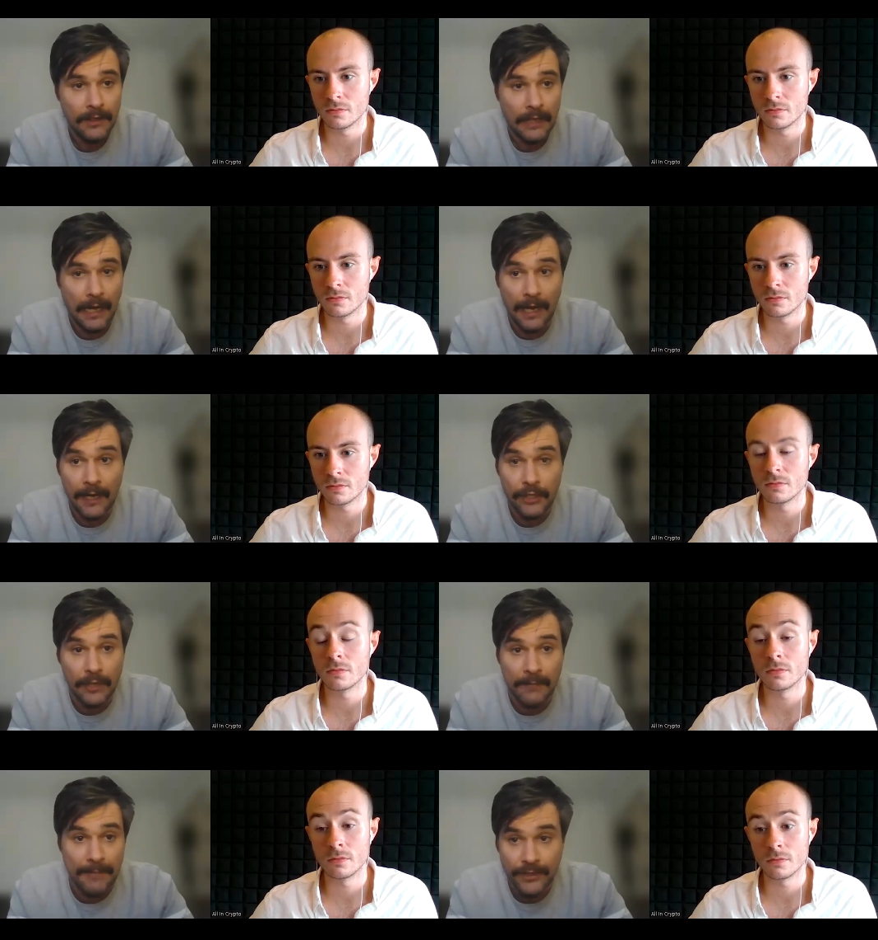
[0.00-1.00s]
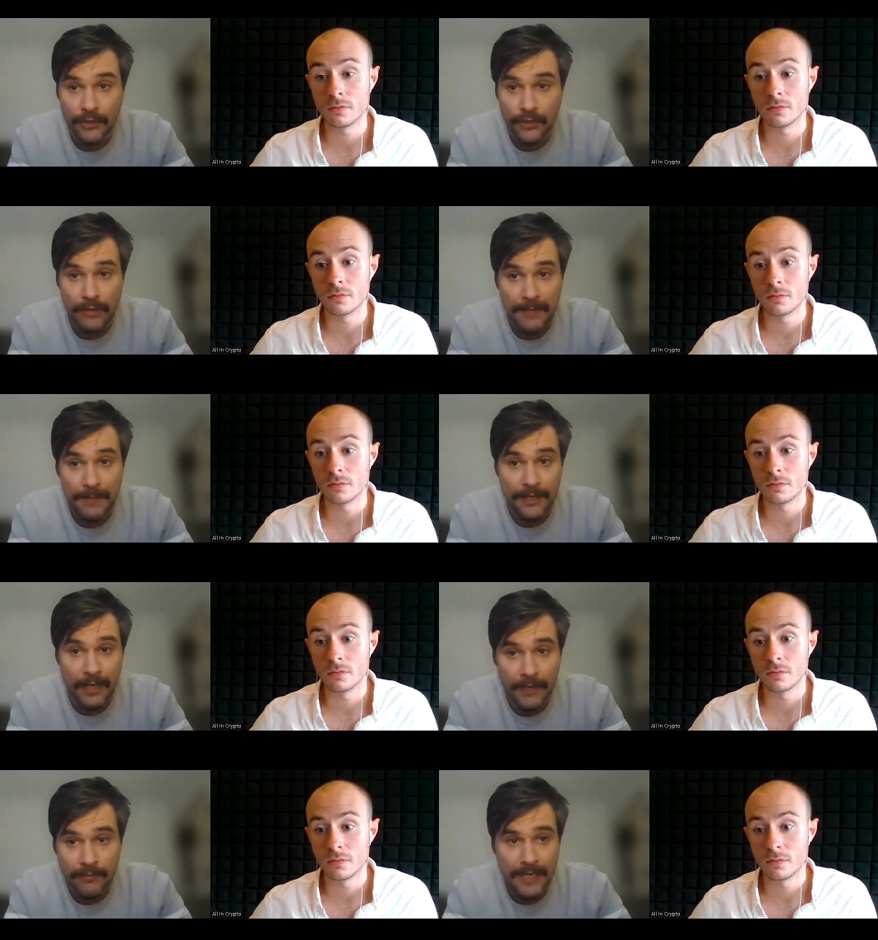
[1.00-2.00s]
Speaker 1: Uh, you come back to trade back
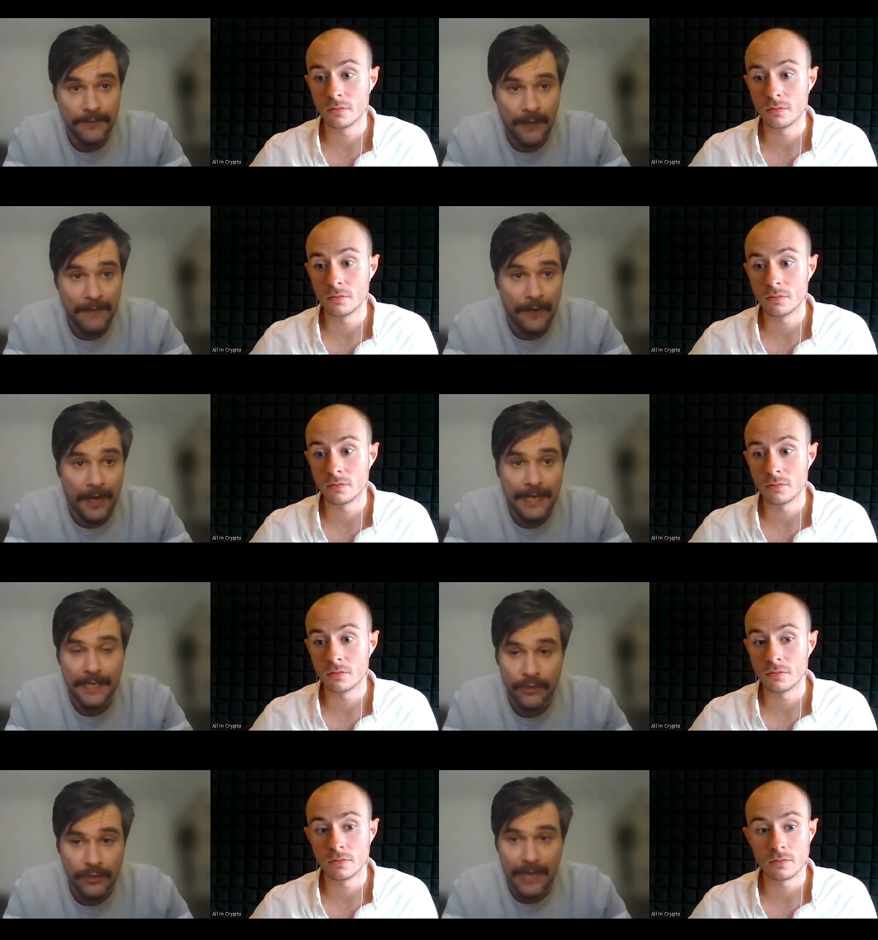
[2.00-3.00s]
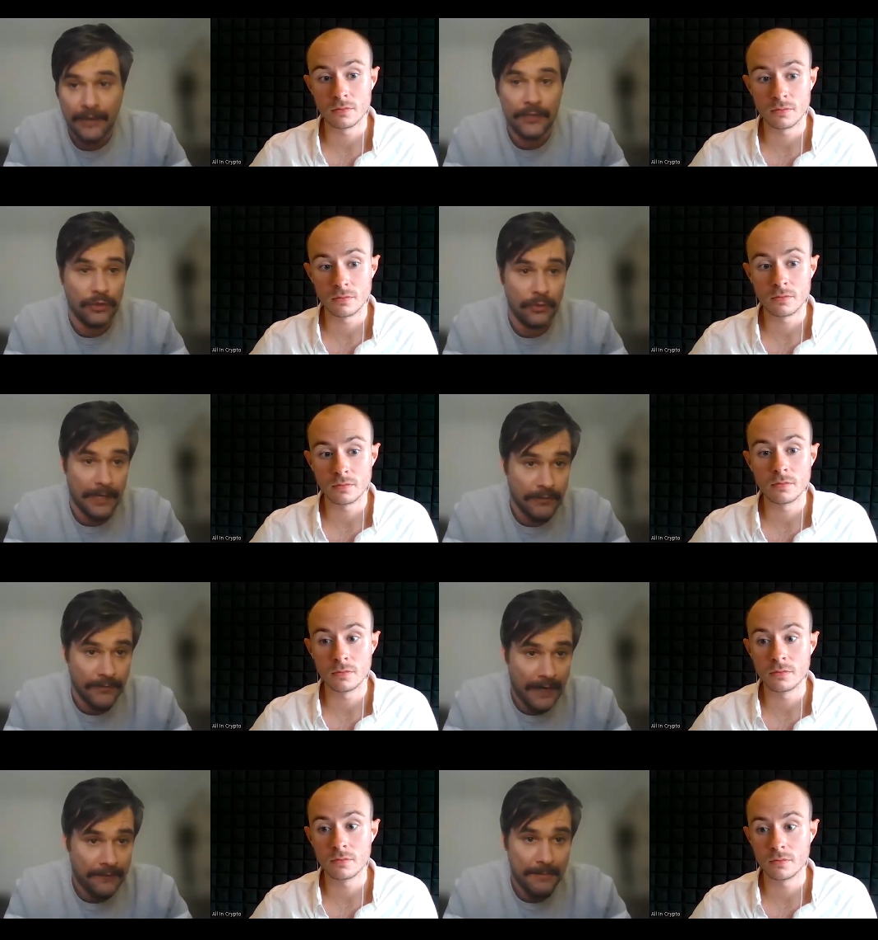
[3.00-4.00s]
your 100 X VyFi. You now get 200
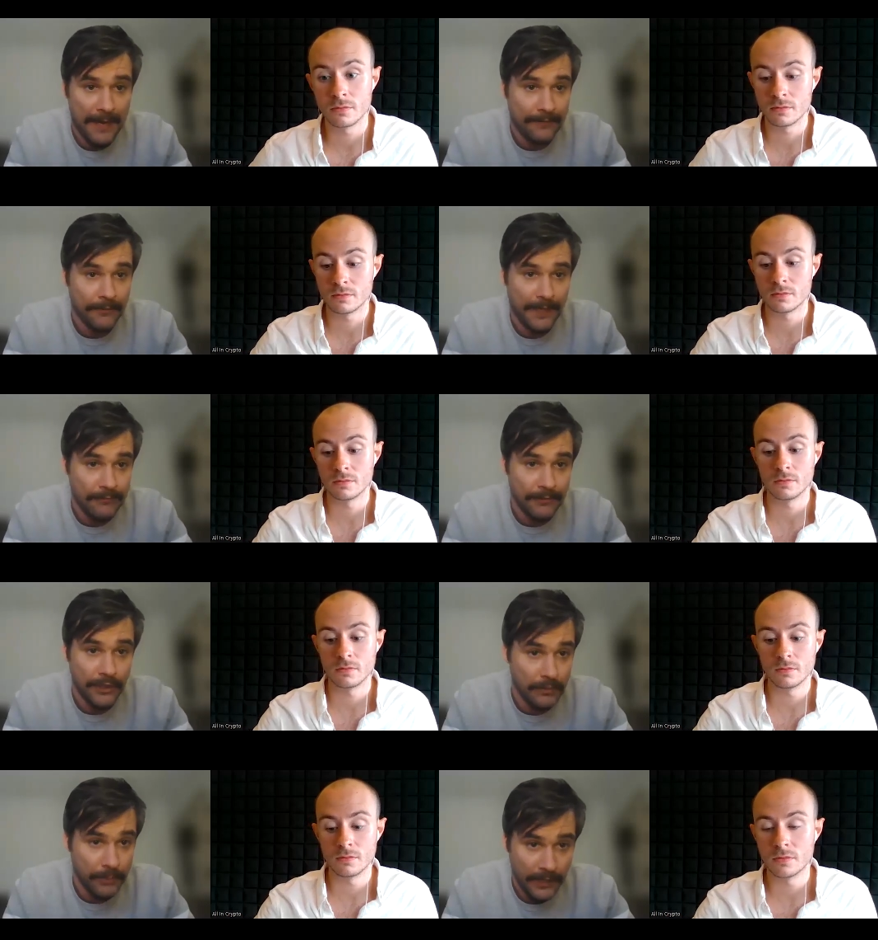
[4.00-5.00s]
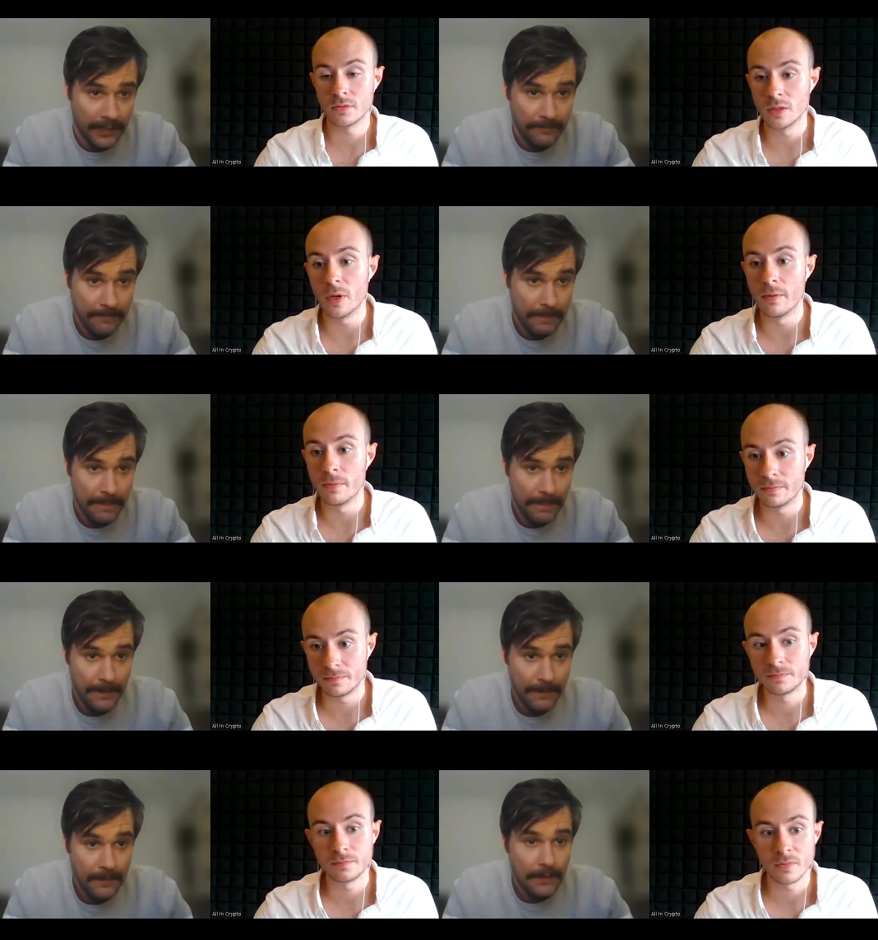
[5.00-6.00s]
VyFi back from the 100 that you put in.
Speaker 2: Wow.
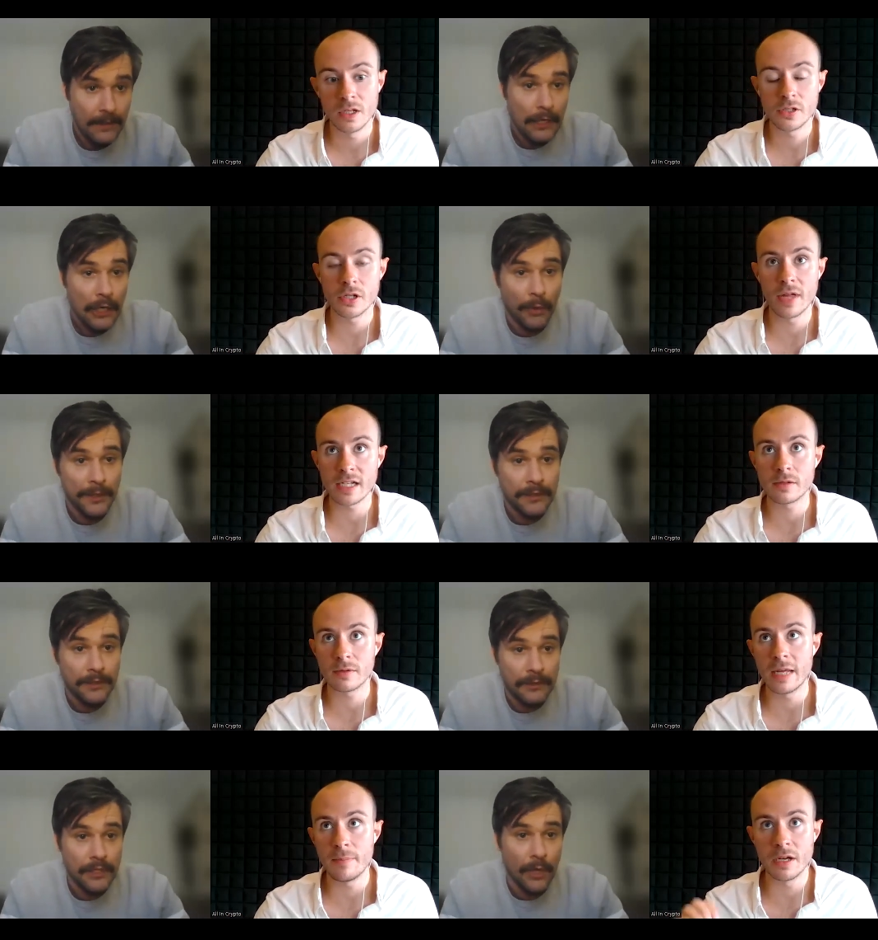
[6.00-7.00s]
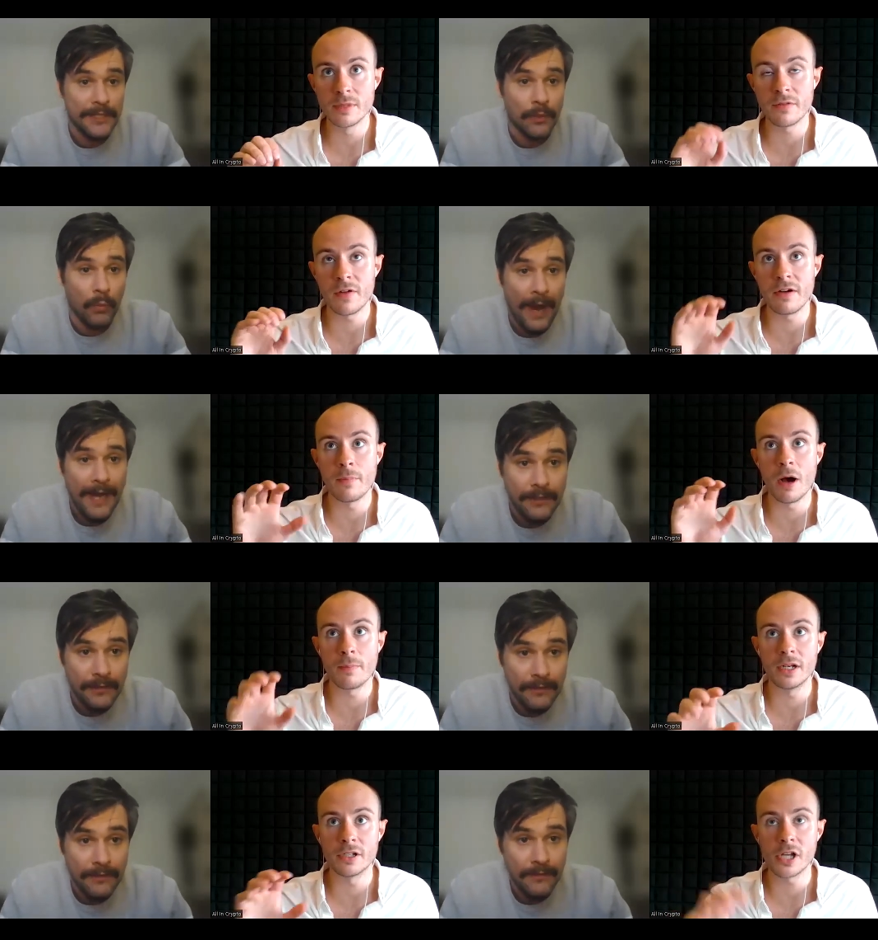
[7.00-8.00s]
So, so that's it so becomes a, a, very way-
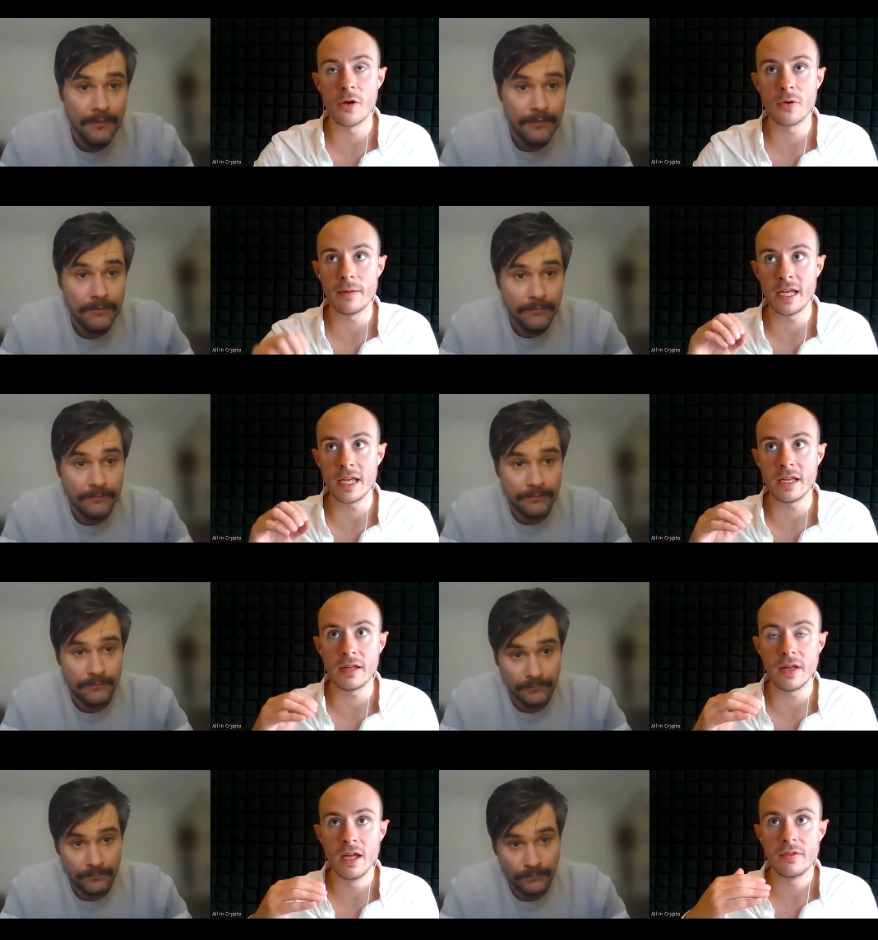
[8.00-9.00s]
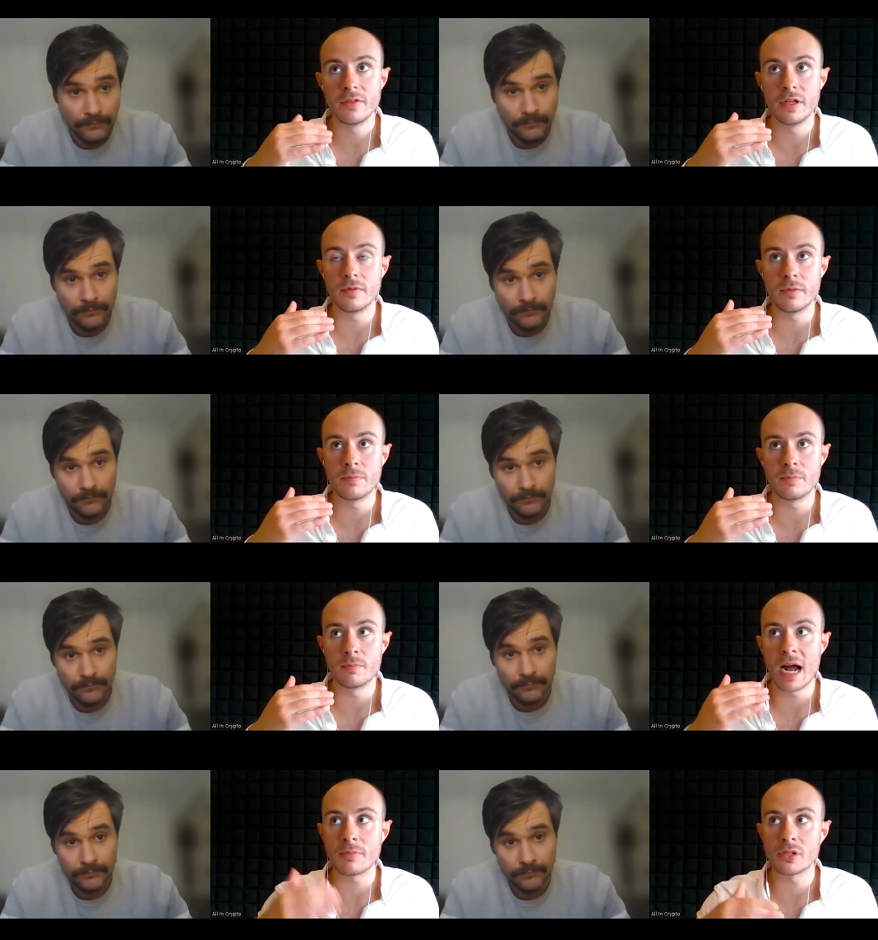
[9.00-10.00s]
popular token.
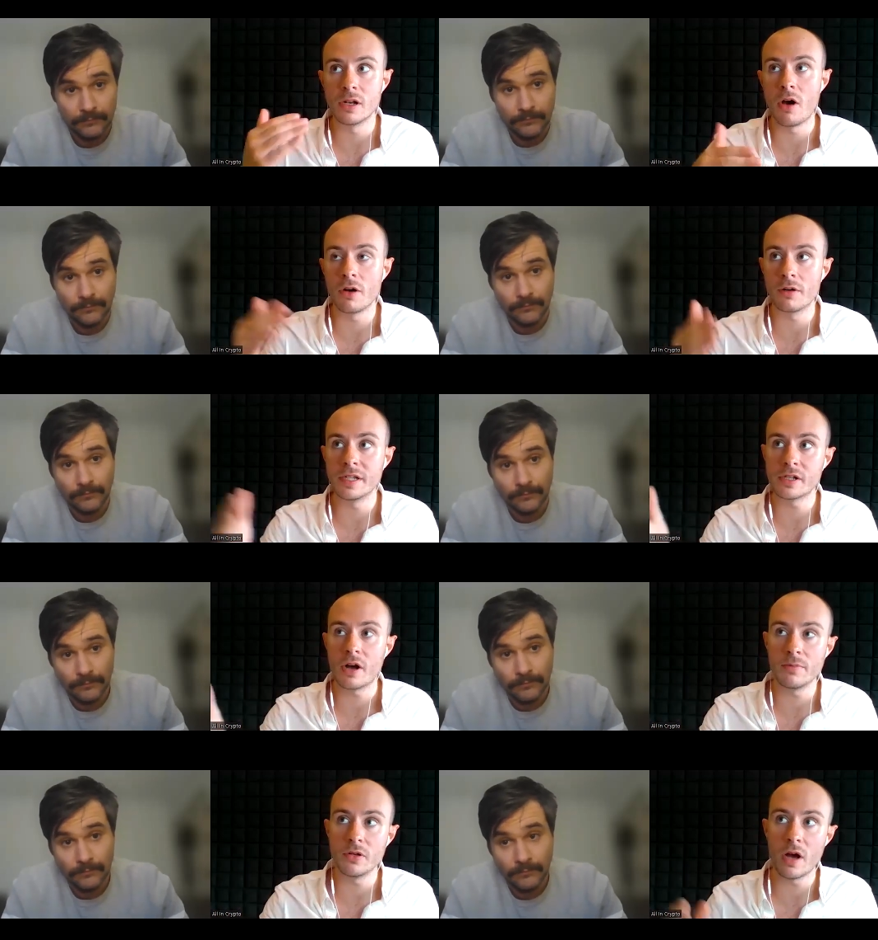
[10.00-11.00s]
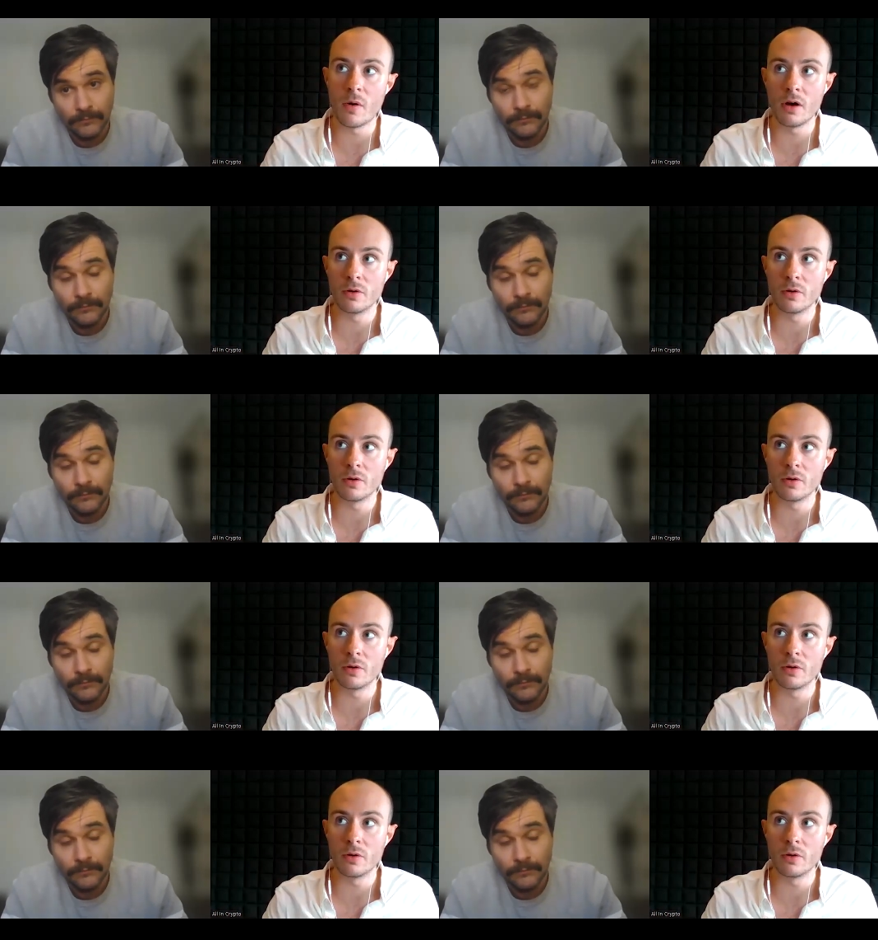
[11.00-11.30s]
perhaps the longer in time you go